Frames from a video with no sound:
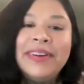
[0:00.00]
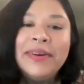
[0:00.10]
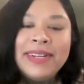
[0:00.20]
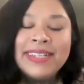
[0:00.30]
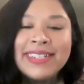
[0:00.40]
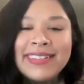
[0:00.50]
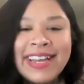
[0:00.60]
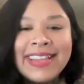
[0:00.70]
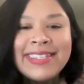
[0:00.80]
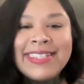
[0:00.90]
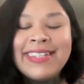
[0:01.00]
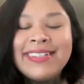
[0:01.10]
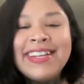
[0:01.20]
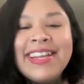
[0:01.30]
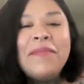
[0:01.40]
Who doesn't at this
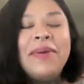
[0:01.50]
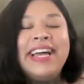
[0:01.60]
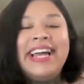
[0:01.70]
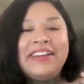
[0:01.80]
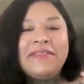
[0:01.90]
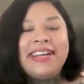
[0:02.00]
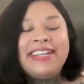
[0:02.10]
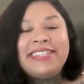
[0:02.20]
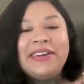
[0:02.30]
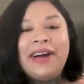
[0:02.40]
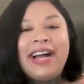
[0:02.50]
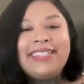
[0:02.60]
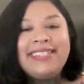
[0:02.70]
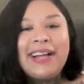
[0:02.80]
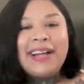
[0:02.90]
age? But anyway, so
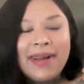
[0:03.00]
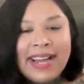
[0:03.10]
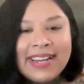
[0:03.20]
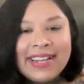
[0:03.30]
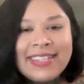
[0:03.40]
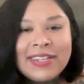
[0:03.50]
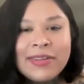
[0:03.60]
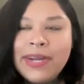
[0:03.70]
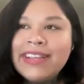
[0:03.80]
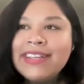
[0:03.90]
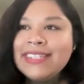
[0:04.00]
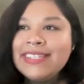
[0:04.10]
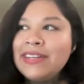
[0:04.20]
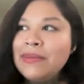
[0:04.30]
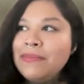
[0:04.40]
I stopped by and I said, quick, it's
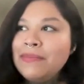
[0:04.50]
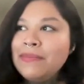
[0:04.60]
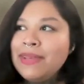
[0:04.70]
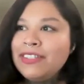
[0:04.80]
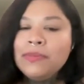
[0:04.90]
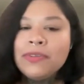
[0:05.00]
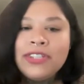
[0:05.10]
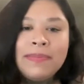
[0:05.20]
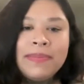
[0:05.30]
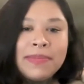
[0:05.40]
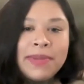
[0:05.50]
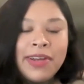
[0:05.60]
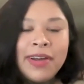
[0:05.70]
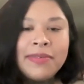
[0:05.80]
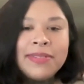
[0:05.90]
gonna be super cheap. It's
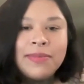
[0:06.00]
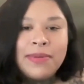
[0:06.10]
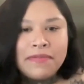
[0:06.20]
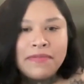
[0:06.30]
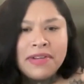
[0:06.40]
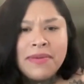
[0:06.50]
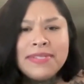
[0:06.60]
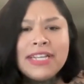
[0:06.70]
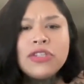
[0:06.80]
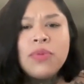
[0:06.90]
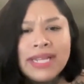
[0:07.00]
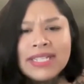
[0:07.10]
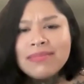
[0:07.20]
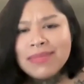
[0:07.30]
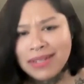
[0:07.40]
McDonald's, whatever. It was like
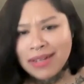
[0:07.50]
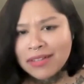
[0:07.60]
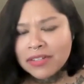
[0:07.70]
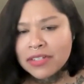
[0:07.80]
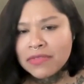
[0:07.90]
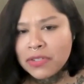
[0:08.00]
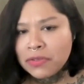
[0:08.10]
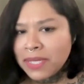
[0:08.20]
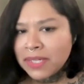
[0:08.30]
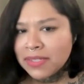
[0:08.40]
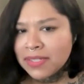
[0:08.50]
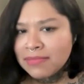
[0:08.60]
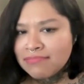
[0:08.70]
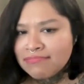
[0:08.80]
20 something dollars for 2 meals.